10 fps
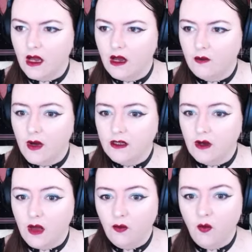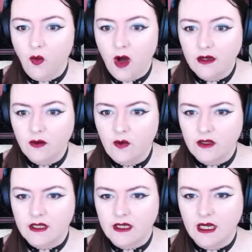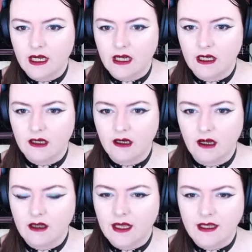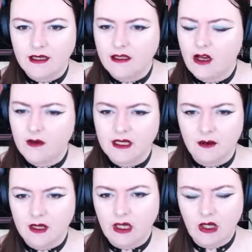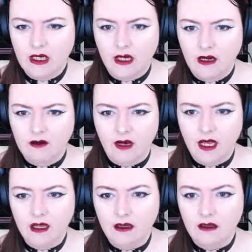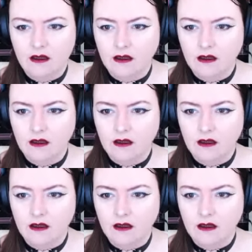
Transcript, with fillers: I wonder, I wonder what's in here. Like, there's got to be something good in here, right?